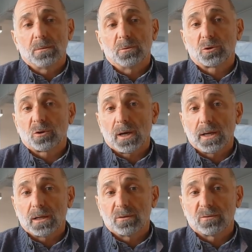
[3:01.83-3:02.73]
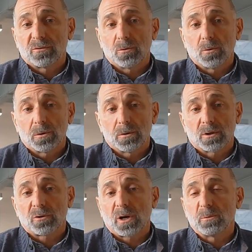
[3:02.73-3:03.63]
tried for the
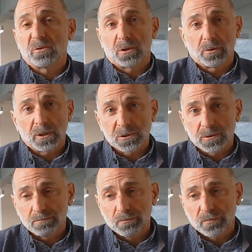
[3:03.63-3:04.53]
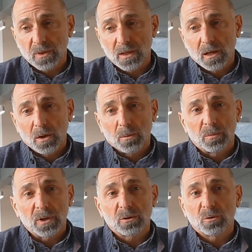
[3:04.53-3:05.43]
crime of aggression,
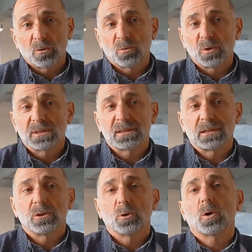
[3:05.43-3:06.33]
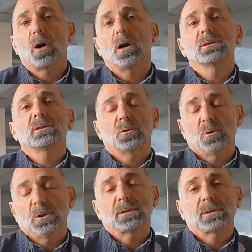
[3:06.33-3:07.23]
but we see no
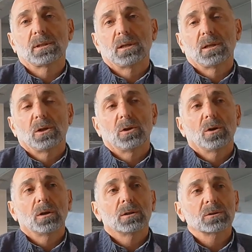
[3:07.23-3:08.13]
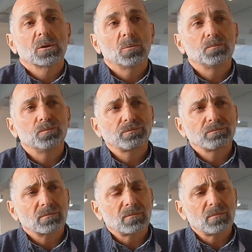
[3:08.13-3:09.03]
consequence. So
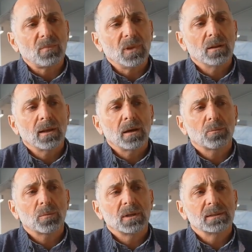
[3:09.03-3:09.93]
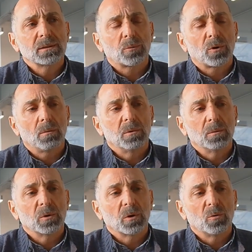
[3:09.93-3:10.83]
that is a
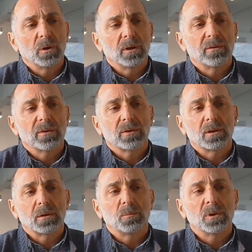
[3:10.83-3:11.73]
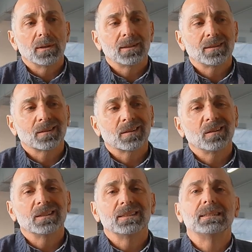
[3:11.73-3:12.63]
problem with the
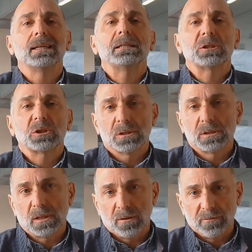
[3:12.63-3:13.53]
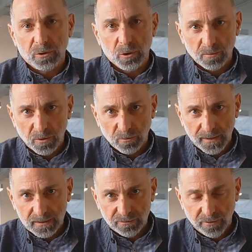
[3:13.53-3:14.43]
politicalization of the human
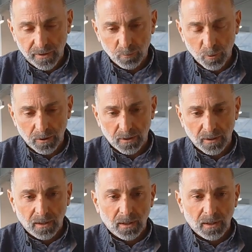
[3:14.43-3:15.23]
rights framework.